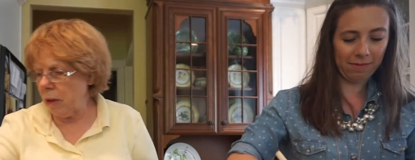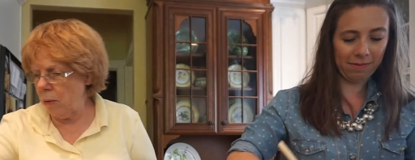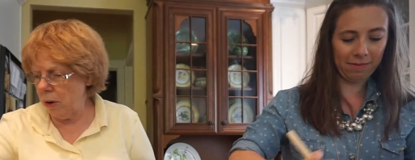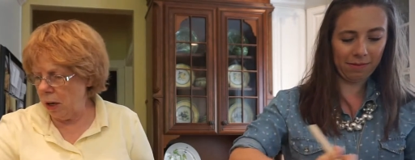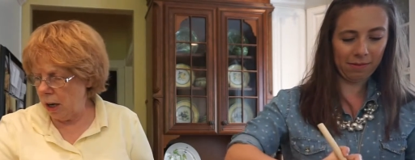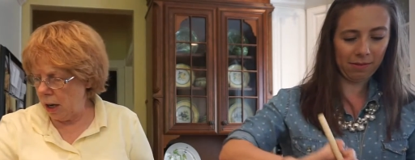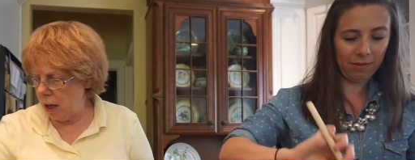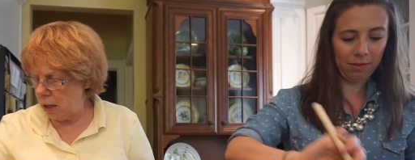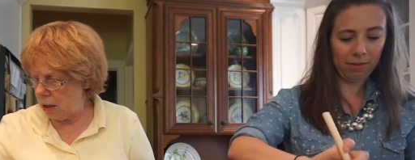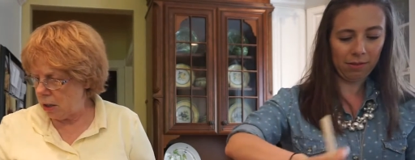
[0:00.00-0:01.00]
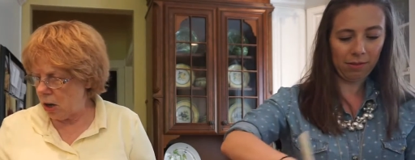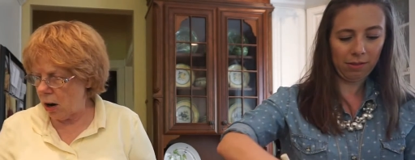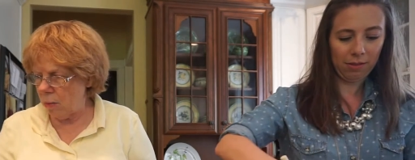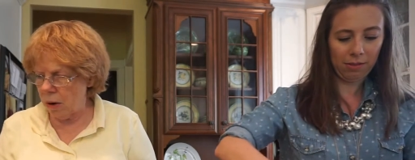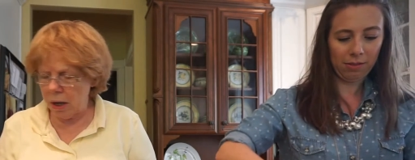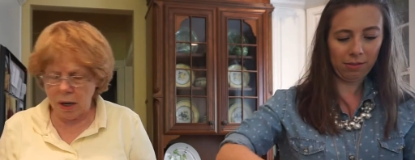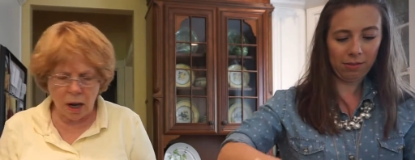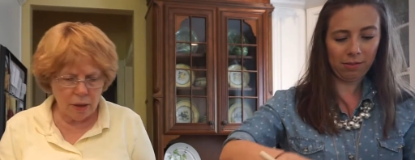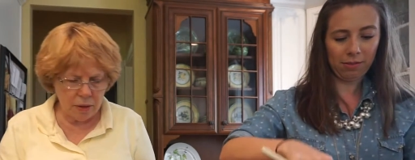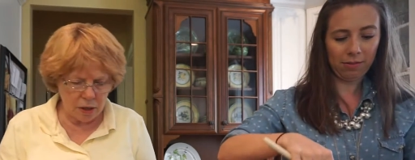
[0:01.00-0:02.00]
Speaker 1: we're gonna start working
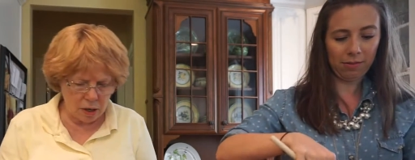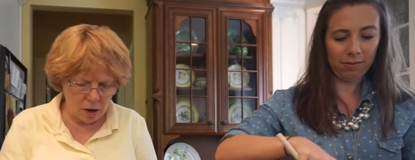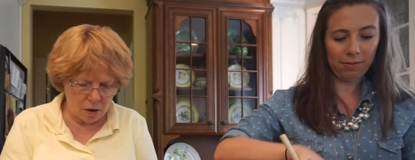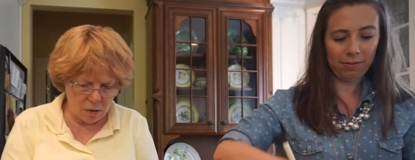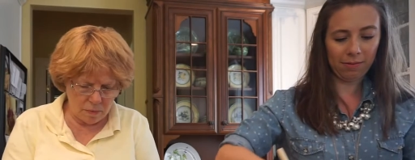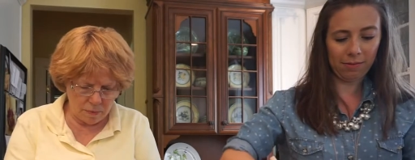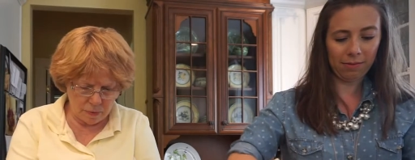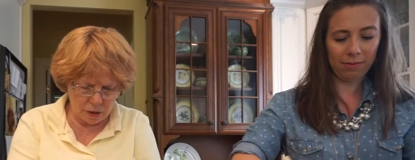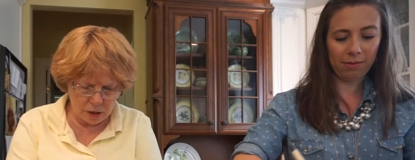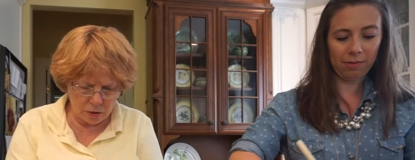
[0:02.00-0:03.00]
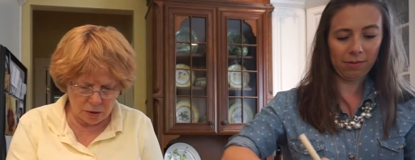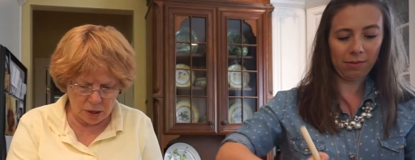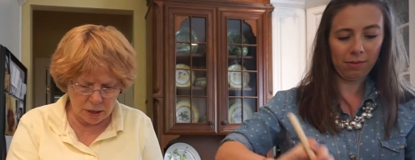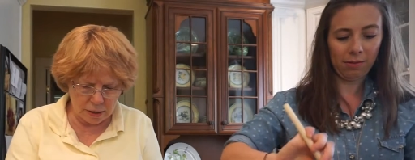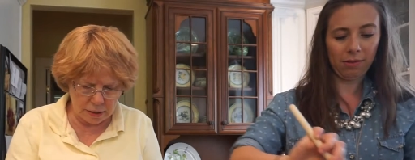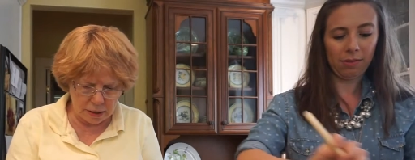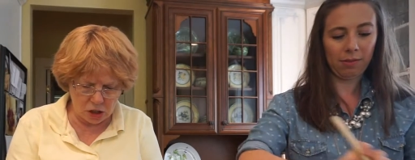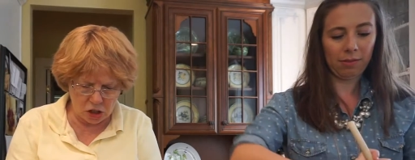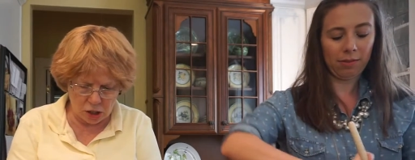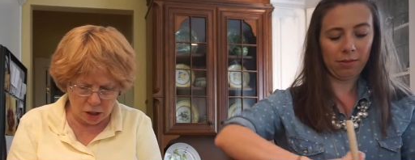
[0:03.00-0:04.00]
on the dough. The dough is nicely
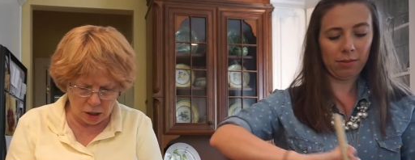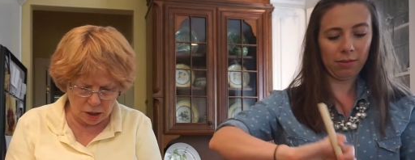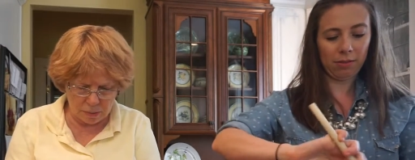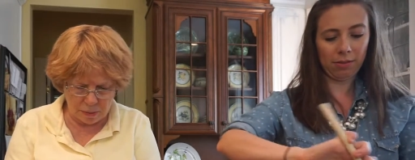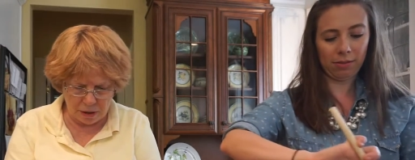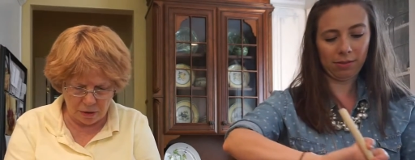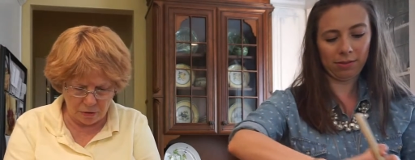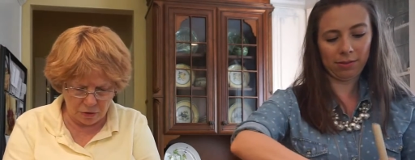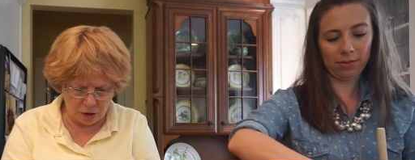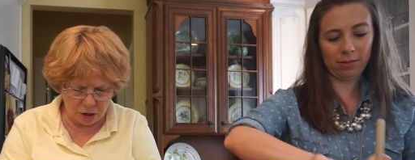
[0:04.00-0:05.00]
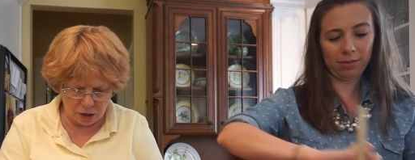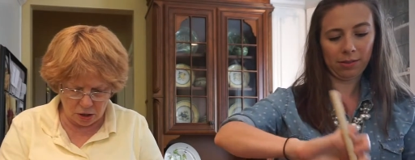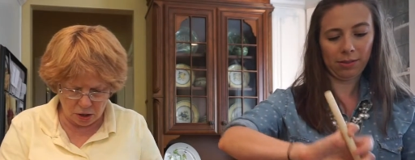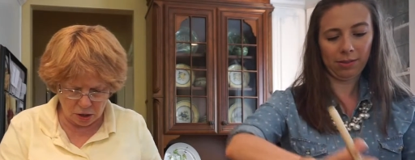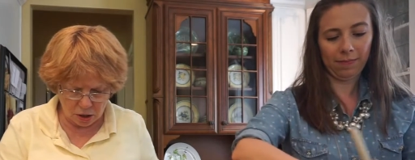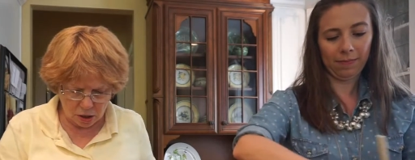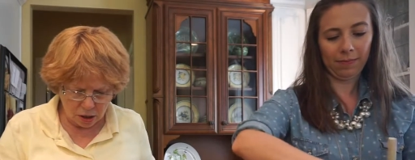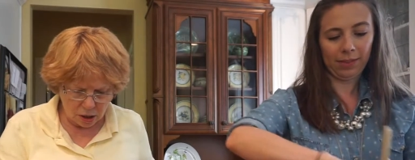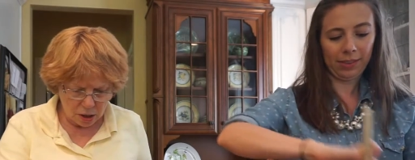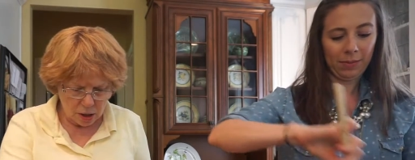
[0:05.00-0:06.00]
chilled. It's been in the fridge.
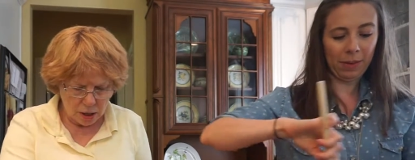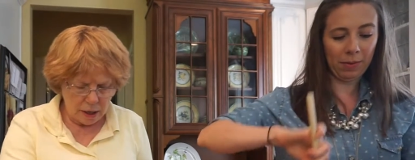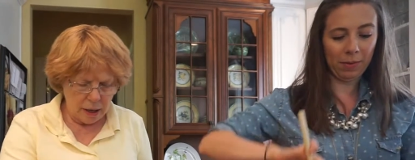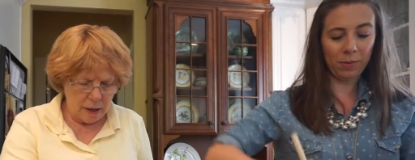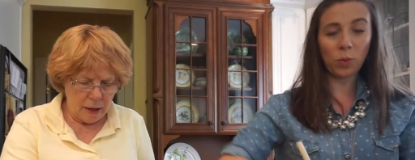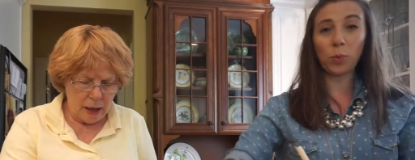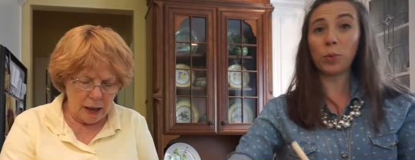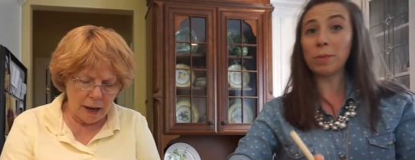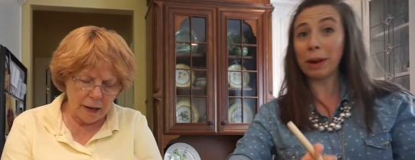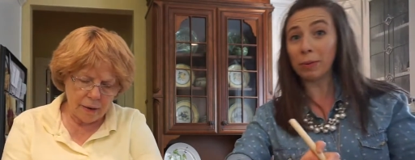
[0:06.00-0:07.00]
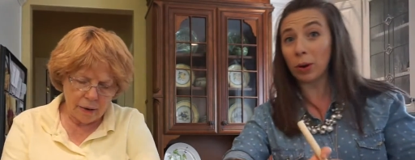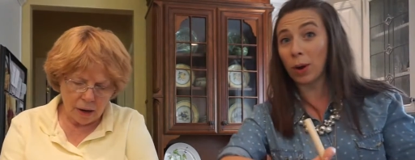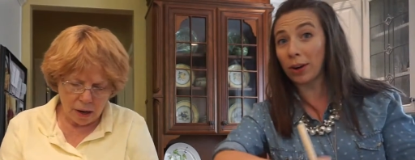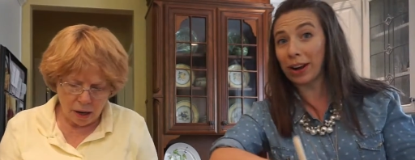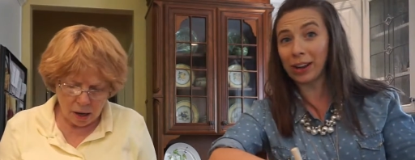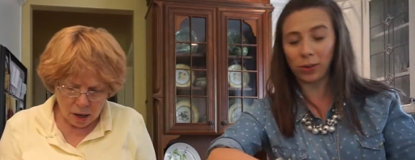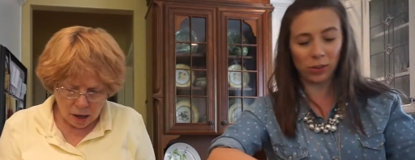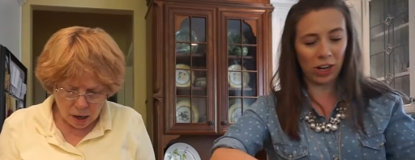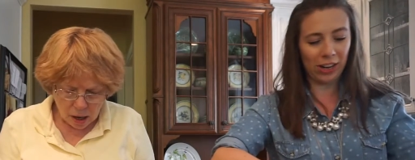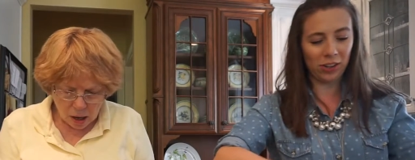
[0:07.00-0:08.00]
Speaker 2: Might and it might
Speaker 1: require an angle
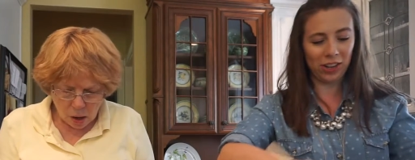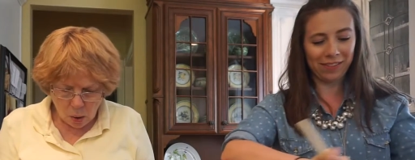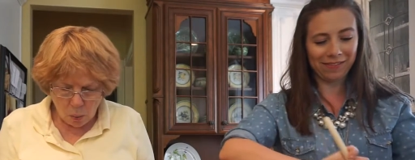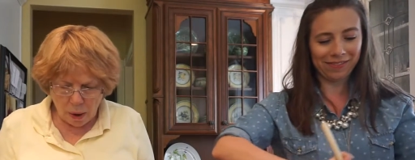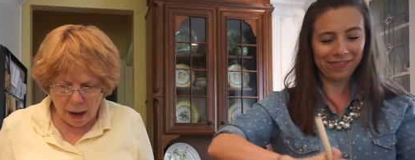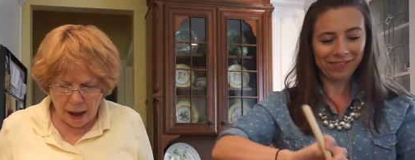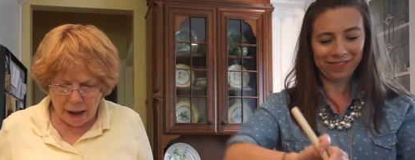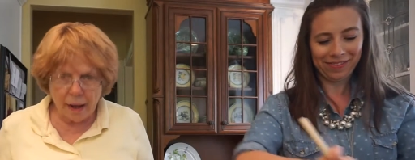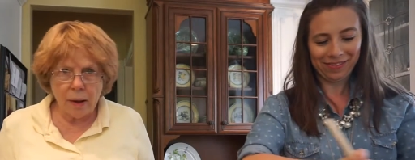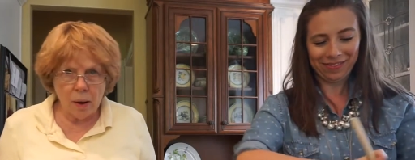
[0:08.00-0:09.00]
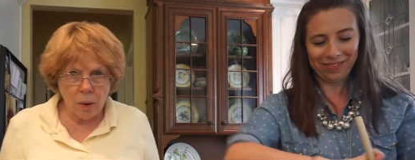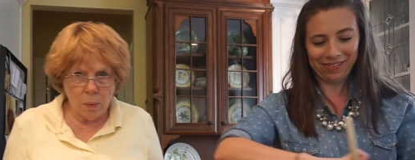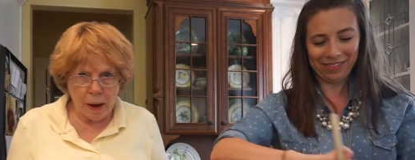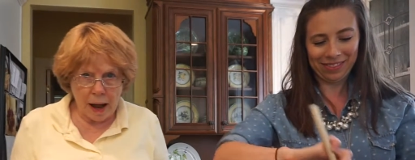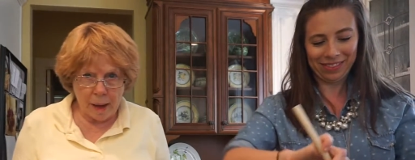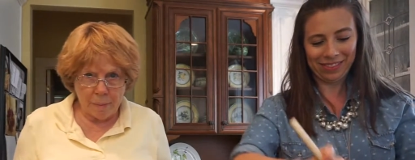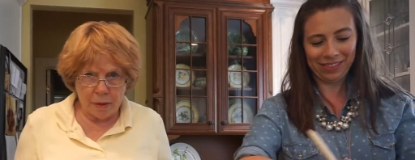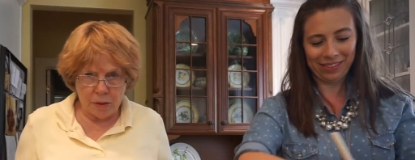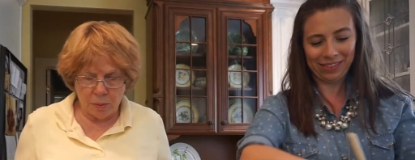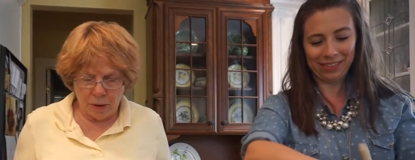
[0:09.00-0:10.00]
change. What ha what
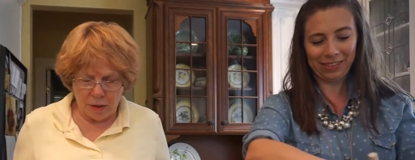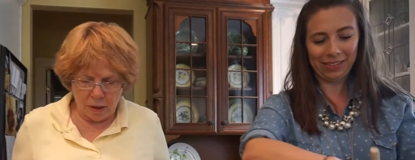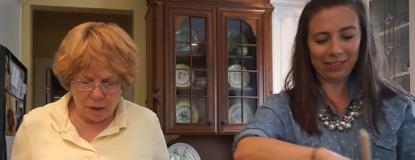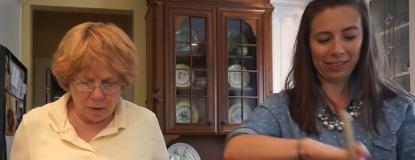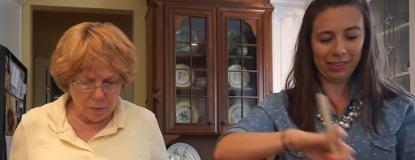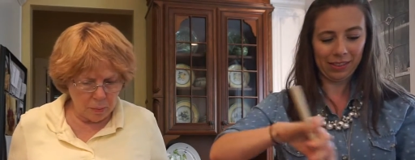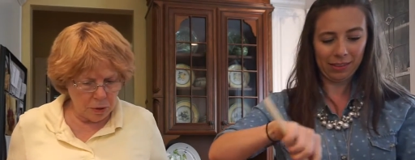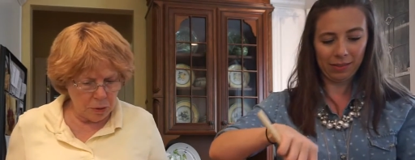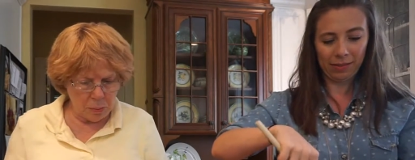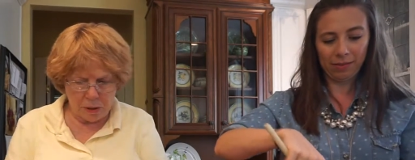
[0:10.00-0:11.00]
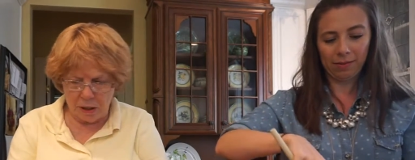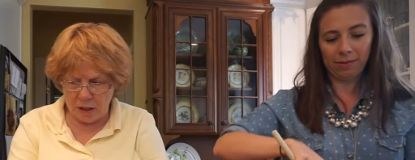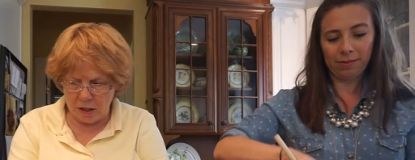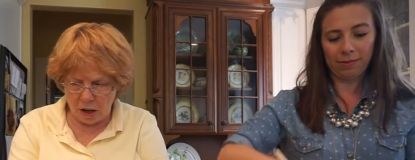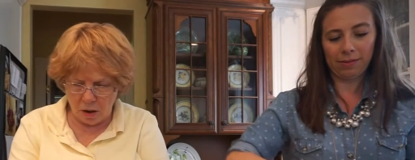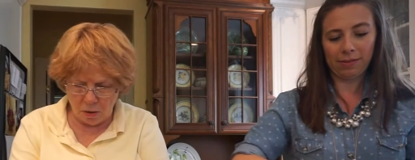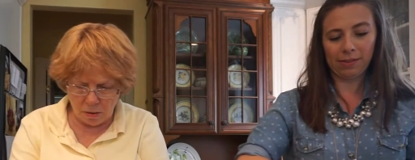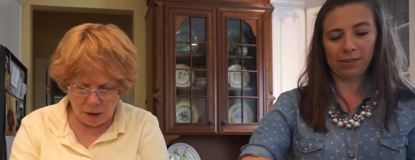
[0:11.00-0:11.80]
happens with the when you put the dough